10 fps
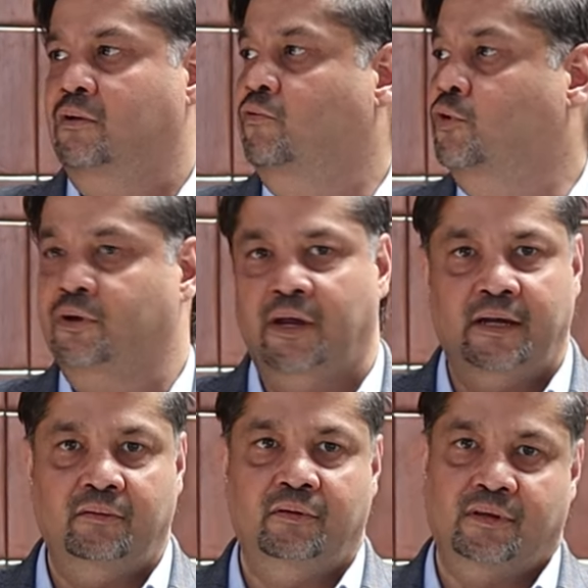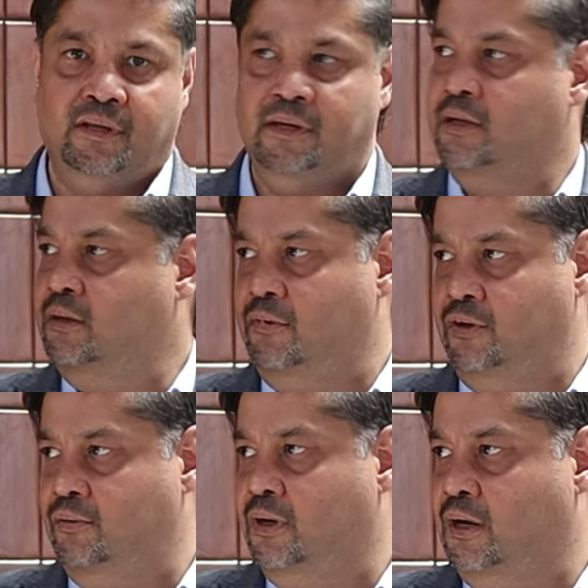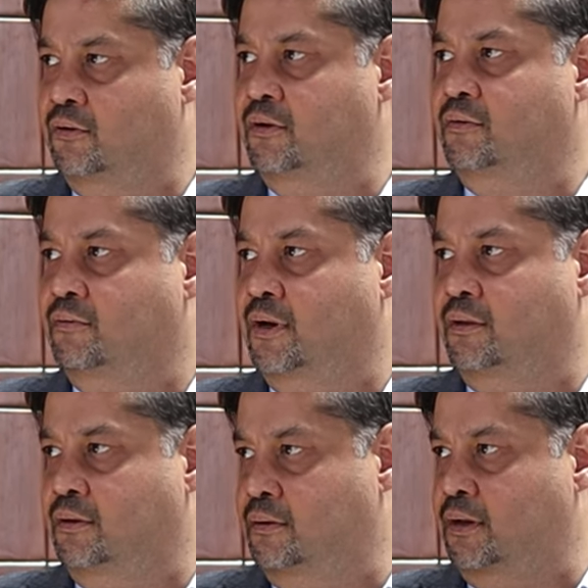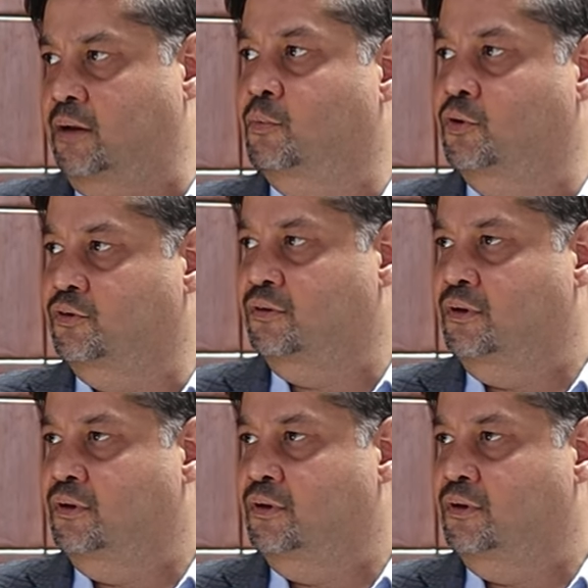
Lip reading: voter ID, which can get them into the country via the airports.